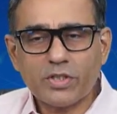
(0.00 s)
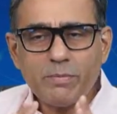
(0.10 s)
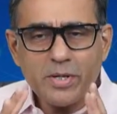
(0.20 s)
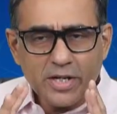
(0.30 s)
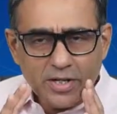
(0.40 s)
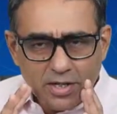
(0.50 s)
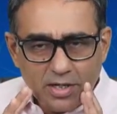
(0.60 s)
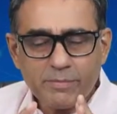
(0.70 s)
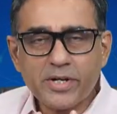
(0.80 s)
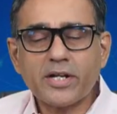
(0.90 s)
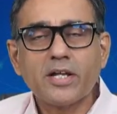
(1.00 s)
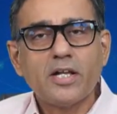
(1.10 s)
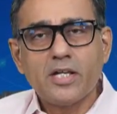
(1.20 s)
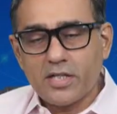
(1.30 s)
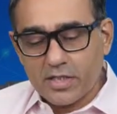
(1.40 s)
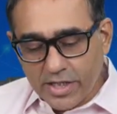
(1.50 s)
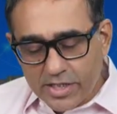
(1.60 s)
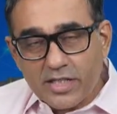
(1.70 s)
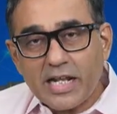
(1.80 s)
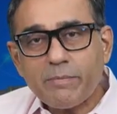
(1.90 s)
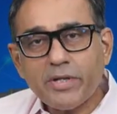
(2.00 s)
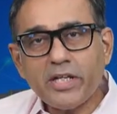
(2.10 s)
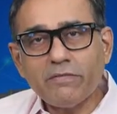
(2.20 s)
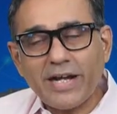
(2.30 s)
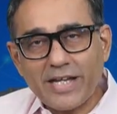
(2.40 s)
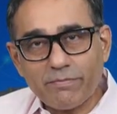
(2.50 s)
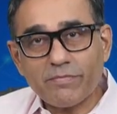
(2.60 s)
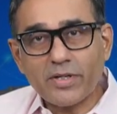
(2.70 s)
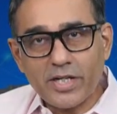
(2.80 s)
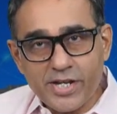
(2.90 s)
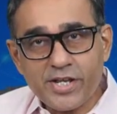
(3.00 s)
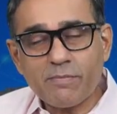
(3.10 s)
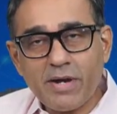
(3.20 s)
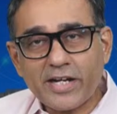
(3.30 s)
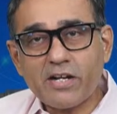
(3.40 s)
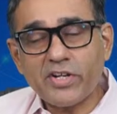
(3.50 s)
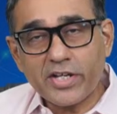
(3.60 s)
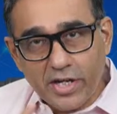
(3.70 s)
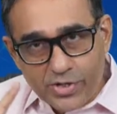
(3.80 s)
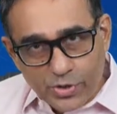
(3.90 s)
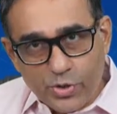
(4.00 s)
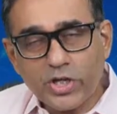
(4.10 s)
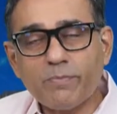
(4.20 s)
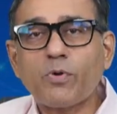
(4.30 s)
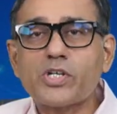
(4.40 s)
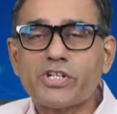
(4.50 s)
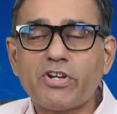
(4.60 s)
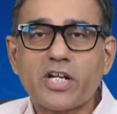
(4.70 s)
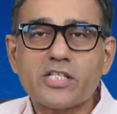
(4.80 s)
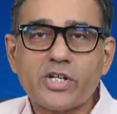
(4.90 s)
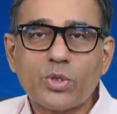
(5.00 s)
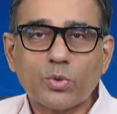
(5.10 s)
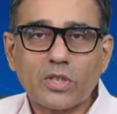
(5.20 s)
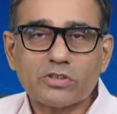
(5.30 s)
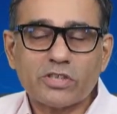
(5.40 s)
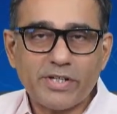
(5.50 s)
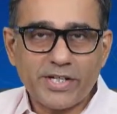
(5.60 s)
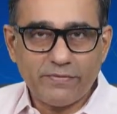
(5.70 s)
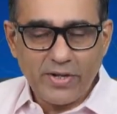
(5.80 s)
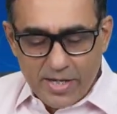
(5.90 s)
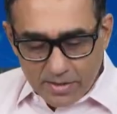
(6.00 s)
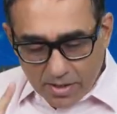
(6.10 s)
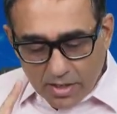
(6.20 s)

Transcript: There will be little limited. Reason I believe why Indian market will continue to give positive returns in 2025.